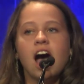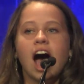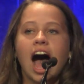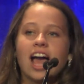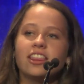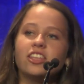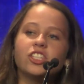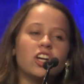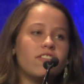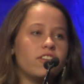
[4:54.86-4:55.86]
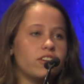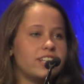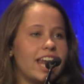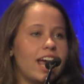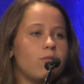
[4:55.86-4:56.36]
I discovered
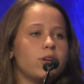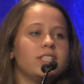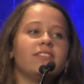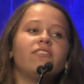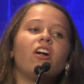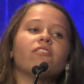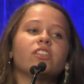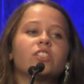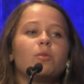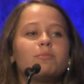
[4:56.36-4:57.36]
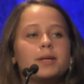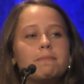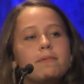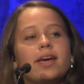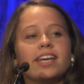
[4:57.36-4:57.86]
that I was involved in
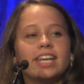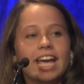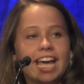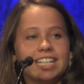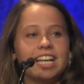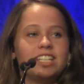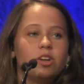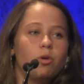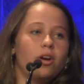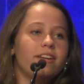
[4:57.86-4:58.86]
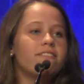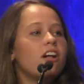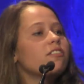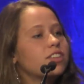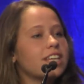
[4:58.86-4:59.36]
something big and that there were
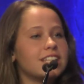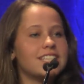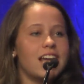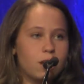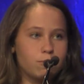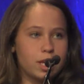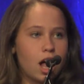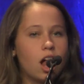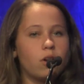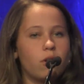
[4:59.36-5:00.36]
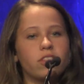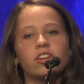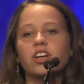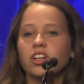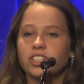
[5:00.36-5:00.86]
involved kids like me all around
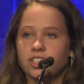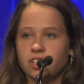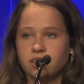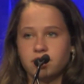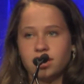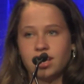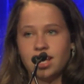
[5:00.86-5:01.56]
the continent.